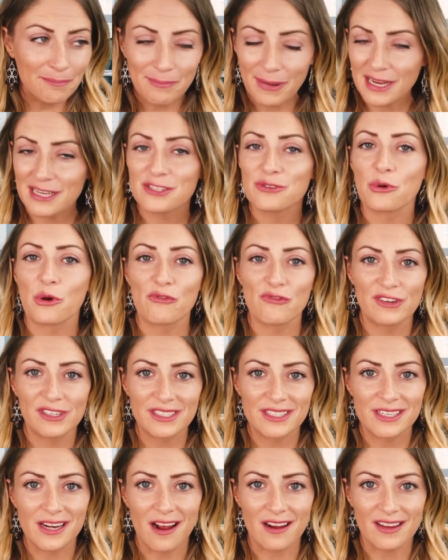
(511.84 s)
by
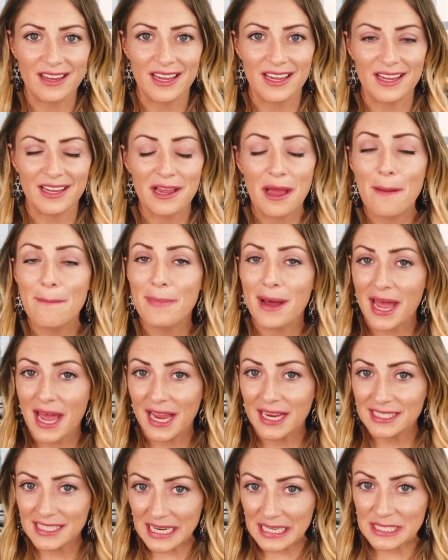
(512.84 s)
storefront stocking, by
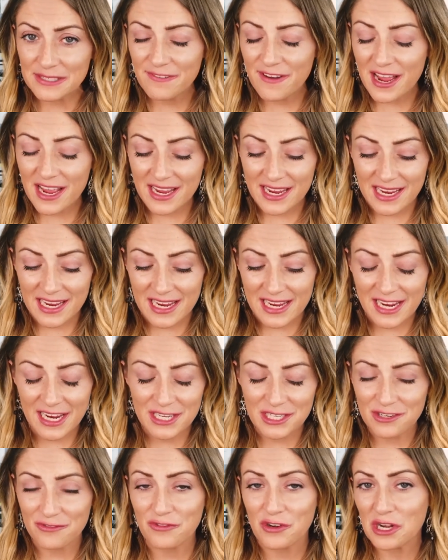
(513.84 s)

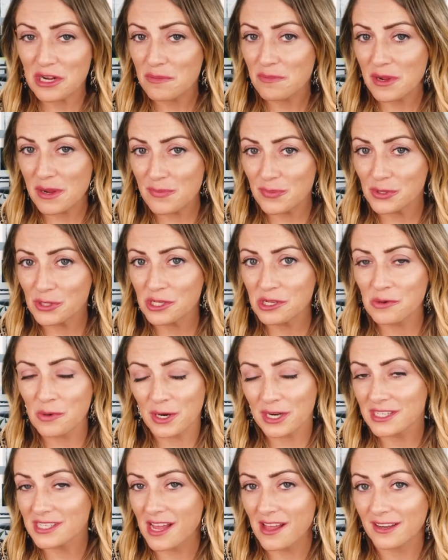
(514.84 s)
identifying different people who
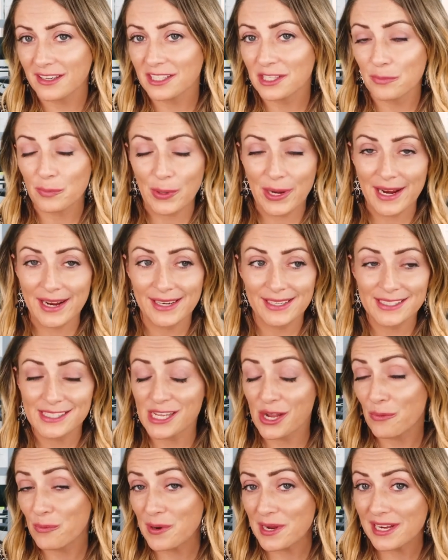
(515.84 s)
are selling the brands
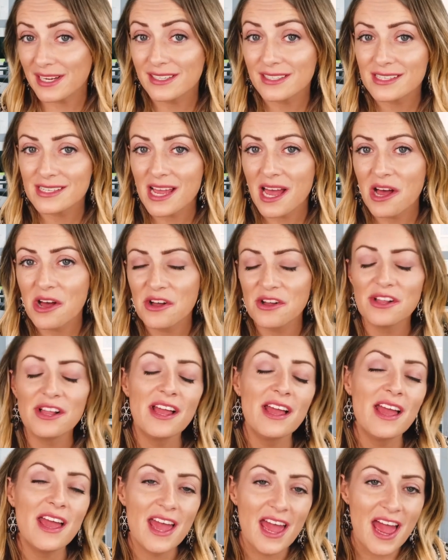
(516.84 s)
that we can sell
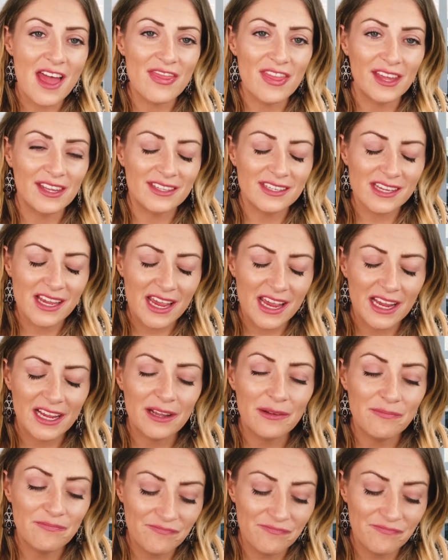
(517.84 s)
and then saying,